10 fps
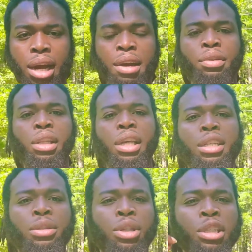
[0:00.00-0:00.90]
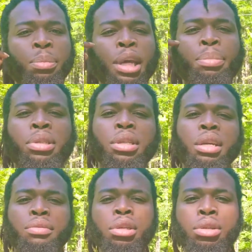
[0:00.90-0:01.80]
how everything is being
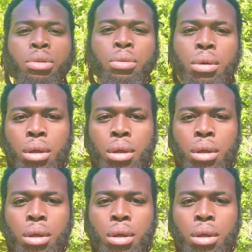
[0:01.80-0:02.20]
perceived to you.